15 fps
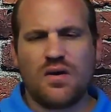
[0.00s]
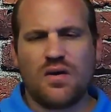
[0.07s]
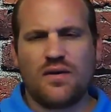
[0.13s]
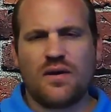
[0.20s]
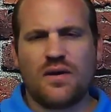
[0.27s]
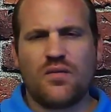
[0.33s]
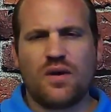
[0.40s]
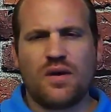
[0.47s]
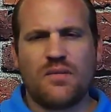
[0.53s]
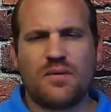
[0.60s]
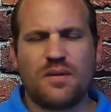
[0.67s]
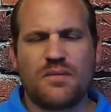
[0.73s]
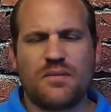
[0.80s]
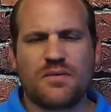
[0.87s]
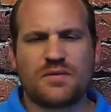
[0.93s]
All that
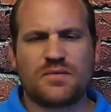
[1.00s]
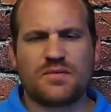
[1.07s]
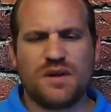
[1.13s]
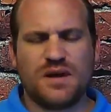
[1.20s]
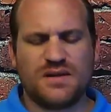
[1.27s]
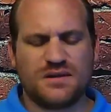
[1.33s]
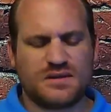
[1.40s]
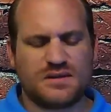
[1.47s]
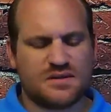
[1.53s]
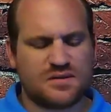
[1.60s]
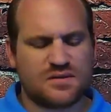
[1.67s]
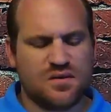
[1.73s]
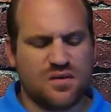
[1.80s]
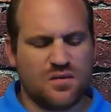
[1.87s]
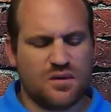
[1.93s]
white pepper spiciness
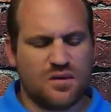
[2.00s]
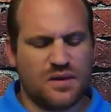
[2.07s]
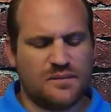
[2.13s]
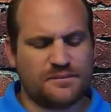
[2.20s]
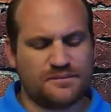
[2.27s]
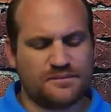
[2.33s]
has gone away.